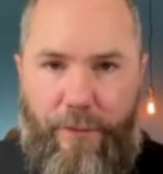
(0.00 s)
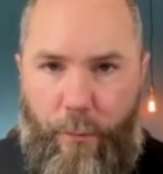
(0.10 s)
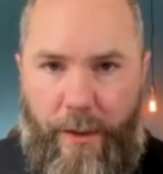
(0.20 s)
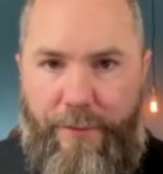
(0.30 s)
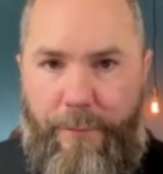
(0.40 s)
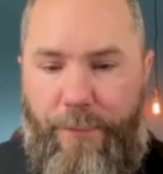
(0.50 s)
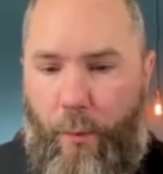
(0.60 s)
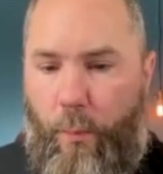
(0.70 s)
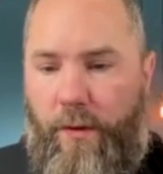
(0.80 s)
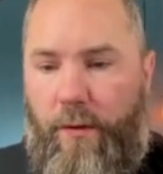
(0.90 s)
one of them
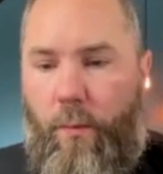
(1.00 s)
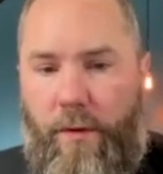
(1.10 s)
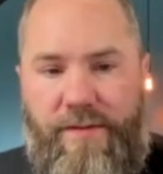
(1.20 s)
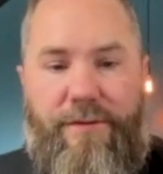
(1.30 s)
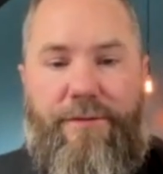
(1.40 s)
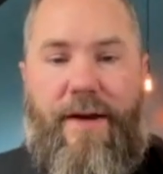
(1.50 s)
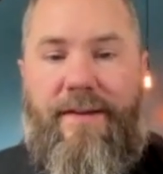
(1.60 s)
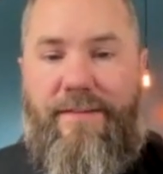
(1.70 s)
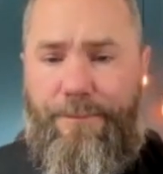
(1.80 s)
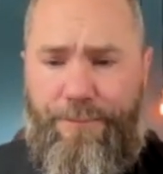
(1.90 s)
will suffice.